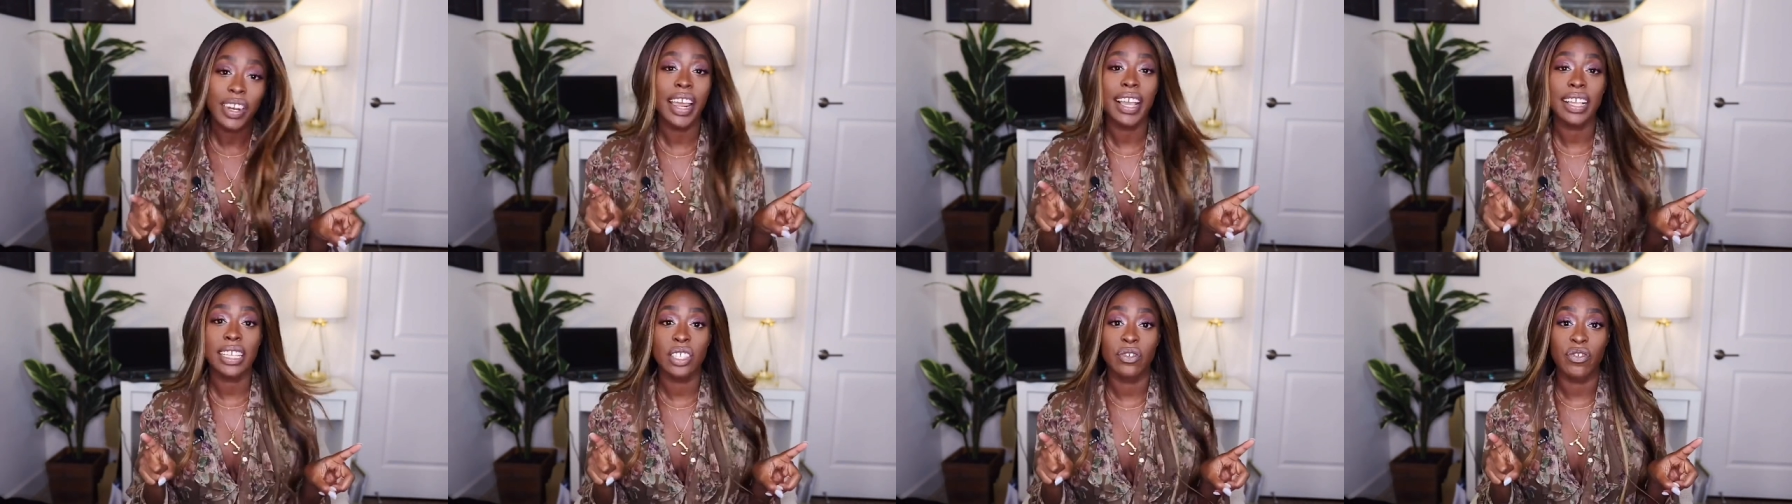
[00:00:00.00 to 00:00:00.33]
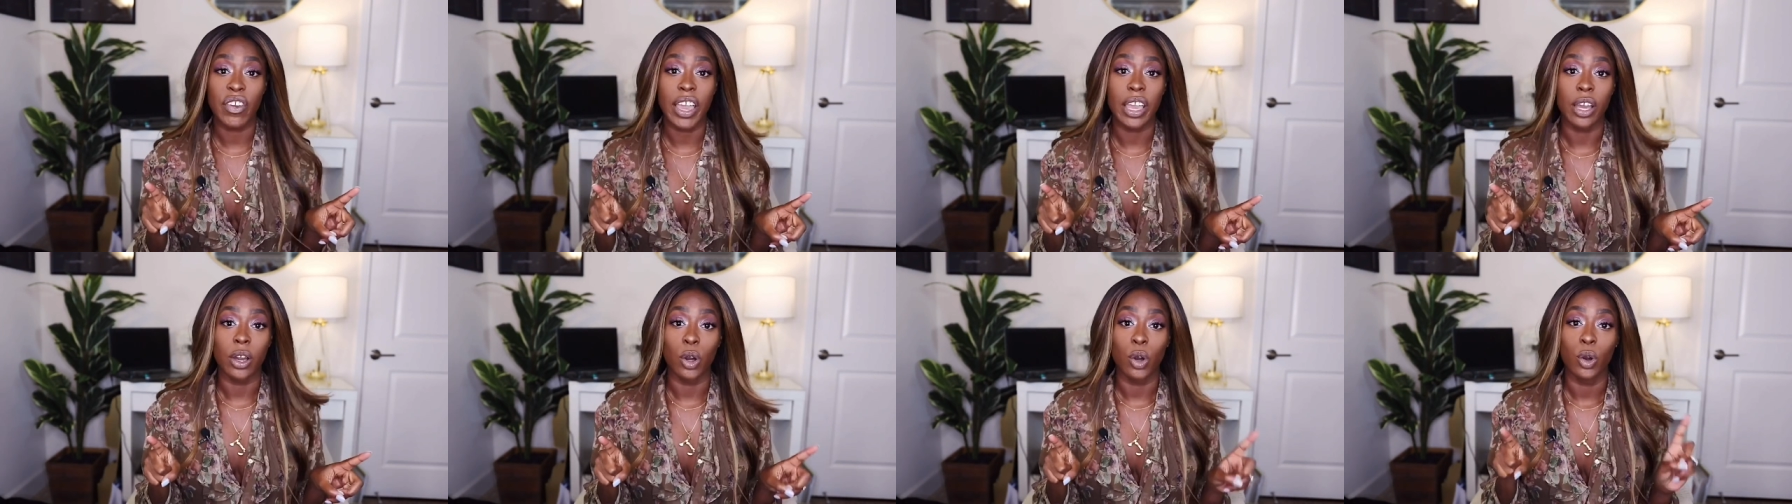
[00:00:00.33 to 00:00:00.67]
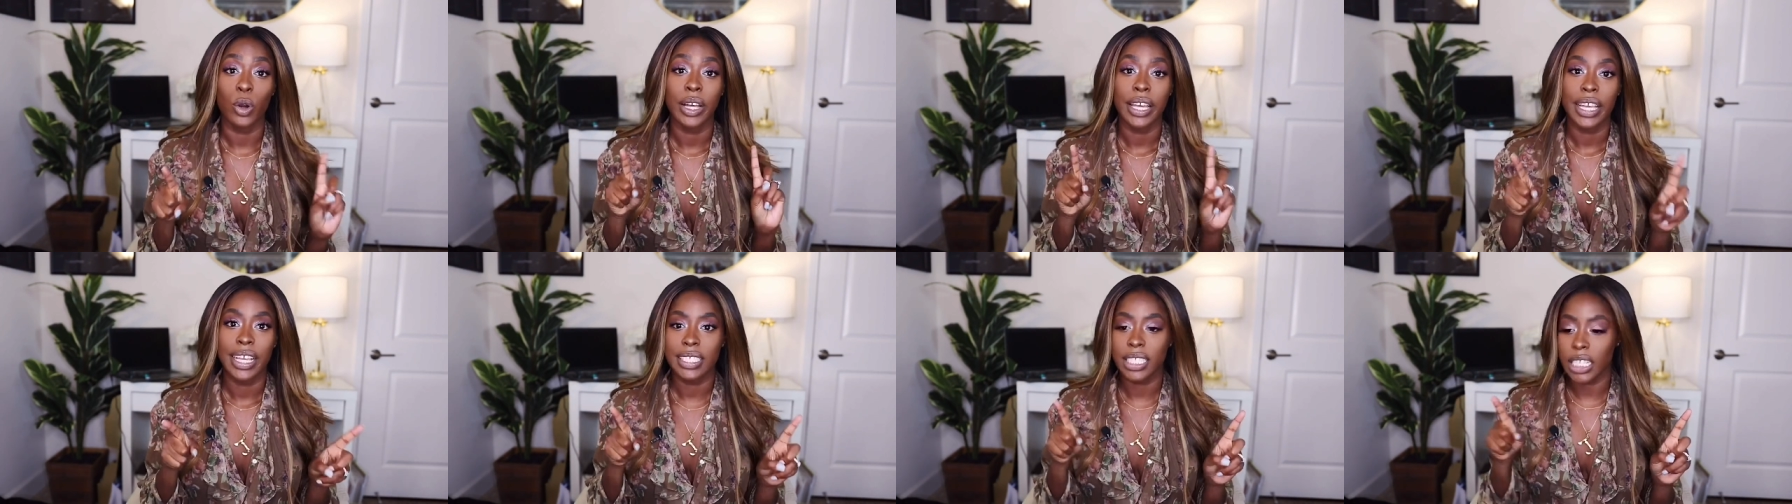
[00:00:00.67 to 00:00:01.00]
next
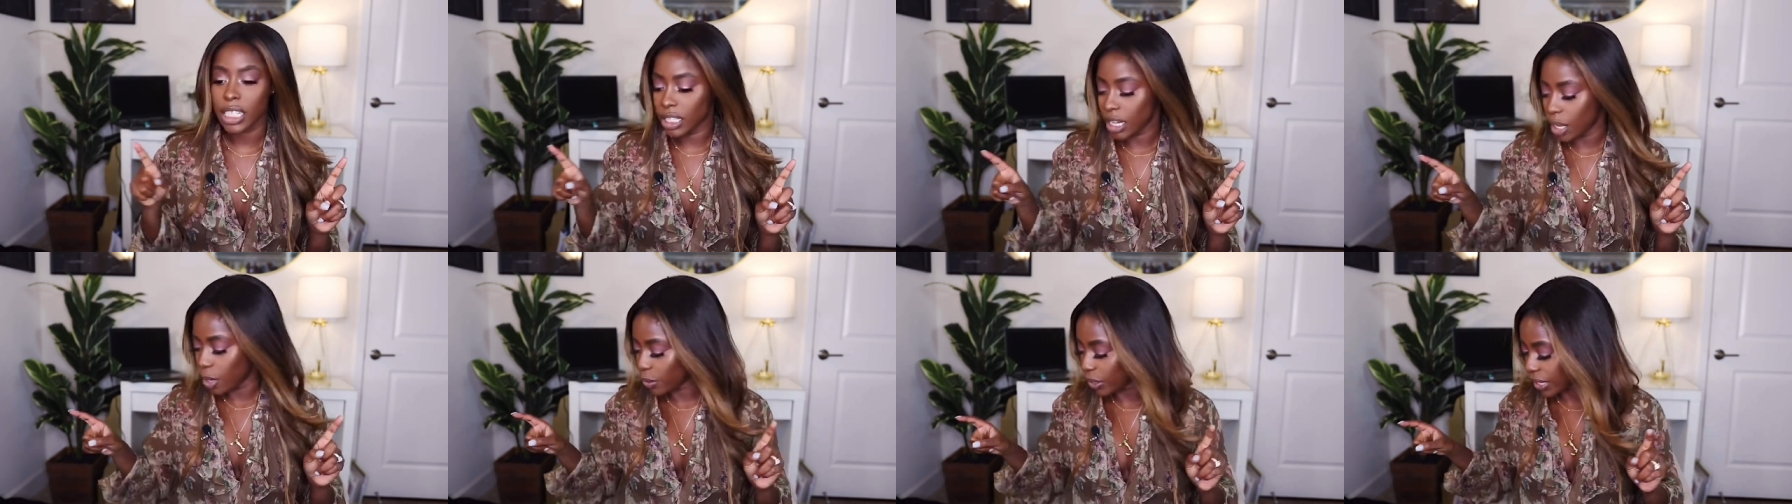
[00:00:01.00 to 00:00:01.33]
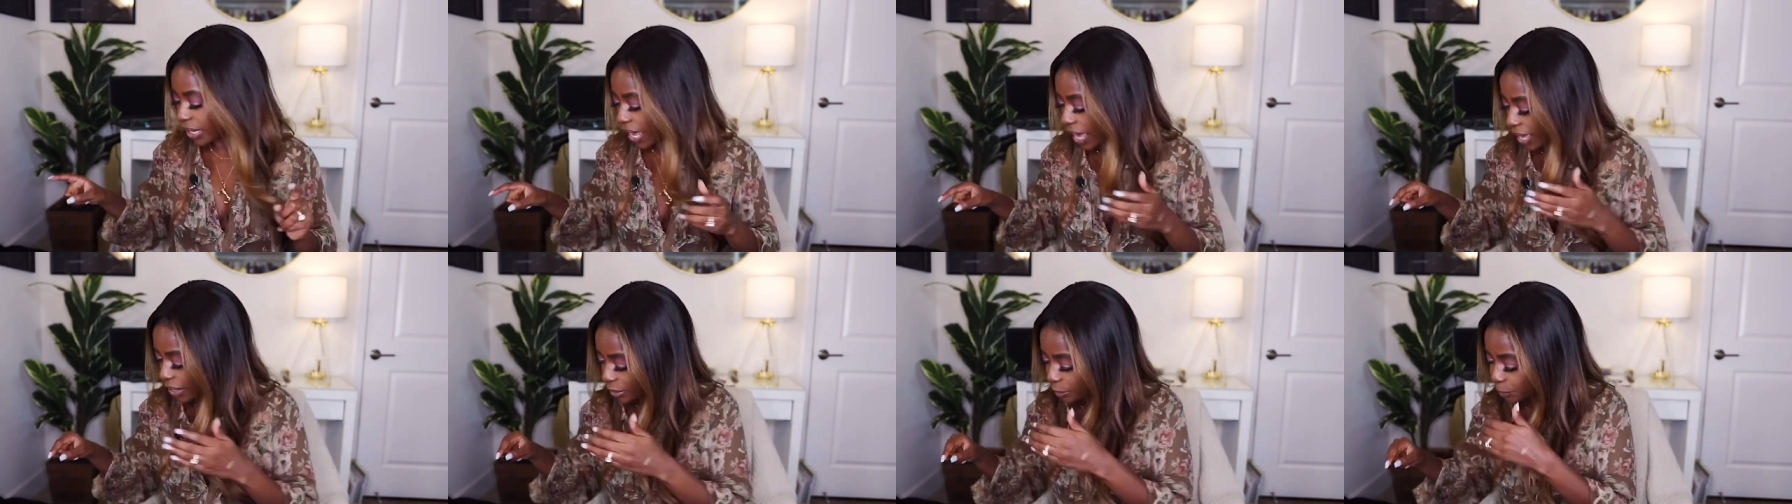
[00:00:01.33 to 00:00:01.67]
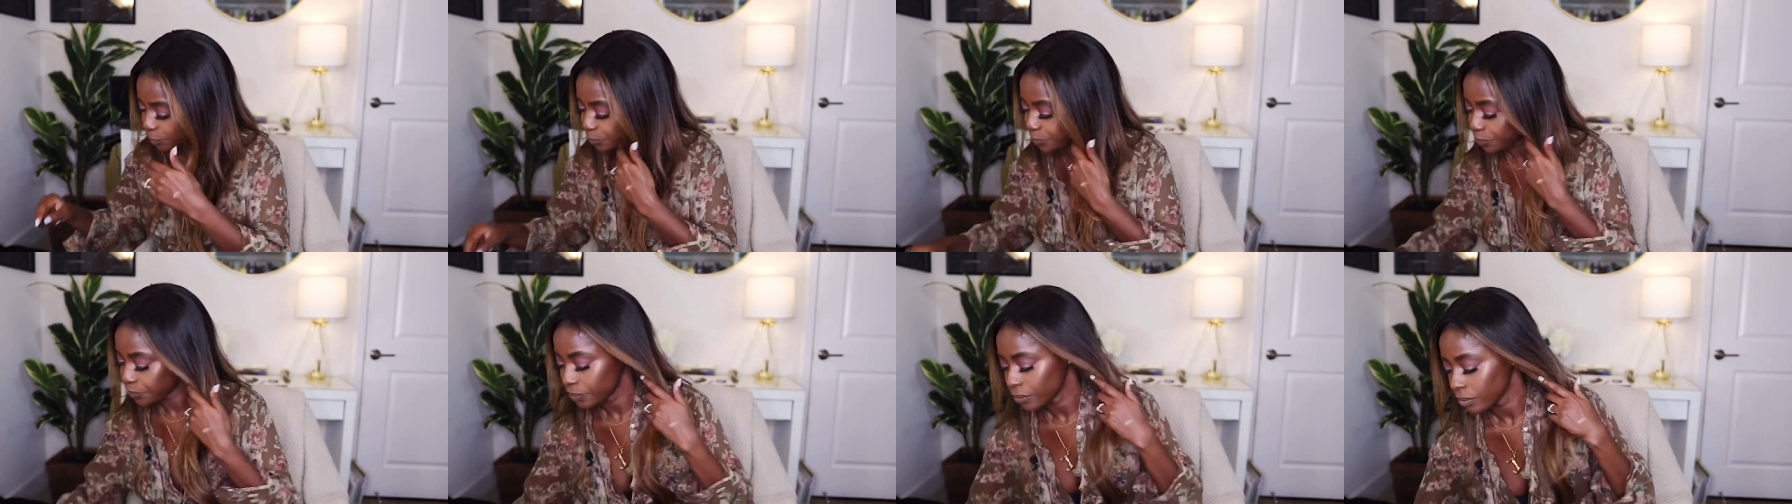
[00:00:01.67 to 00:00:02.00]
fail is a clothing
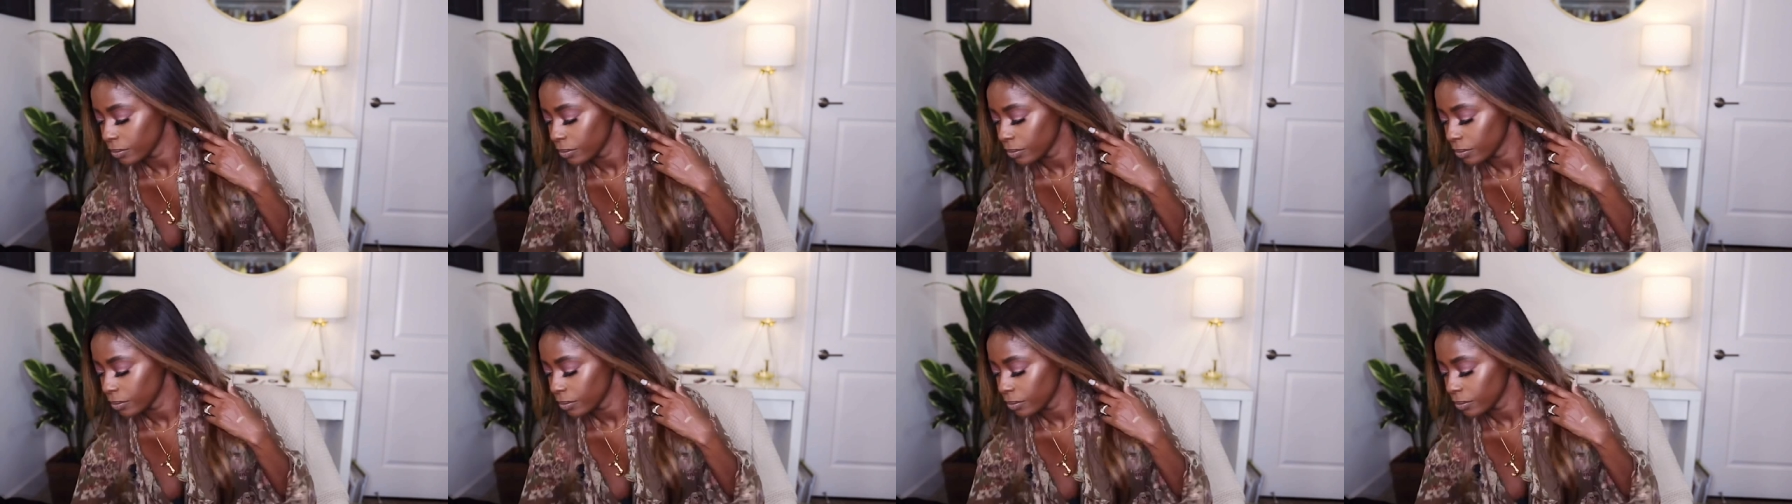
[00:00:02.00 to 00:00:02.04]
item.